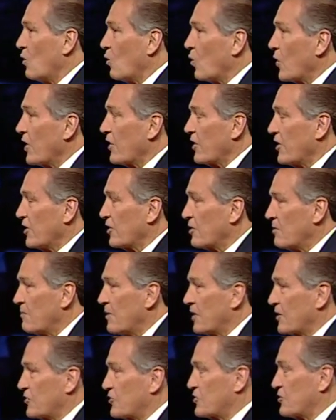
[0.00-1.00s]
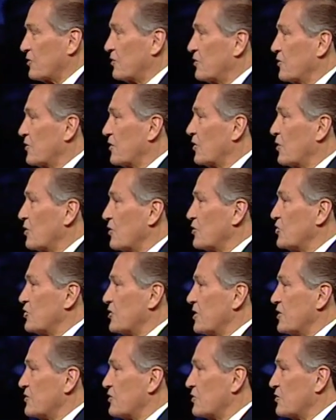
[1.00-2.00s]
We're here to minister to the Lord
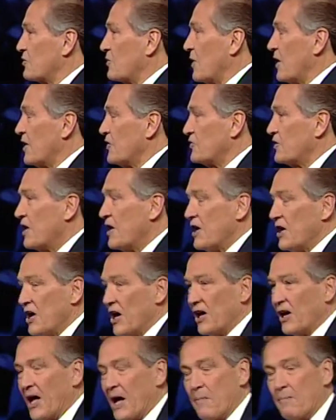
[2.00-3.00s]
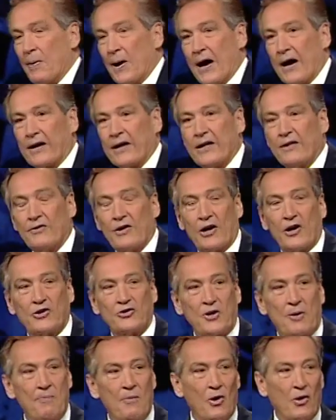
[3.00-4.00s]
Jesus Christ. In a body, there
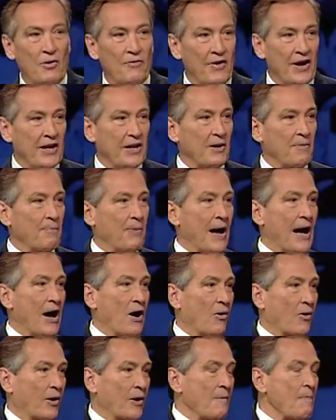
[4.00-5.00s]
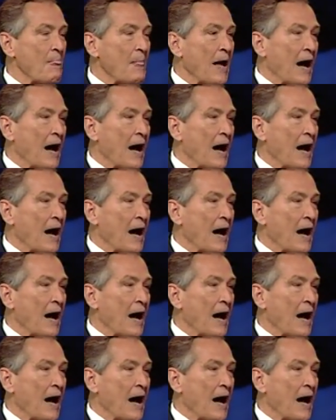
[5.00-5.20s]
is a motivating power.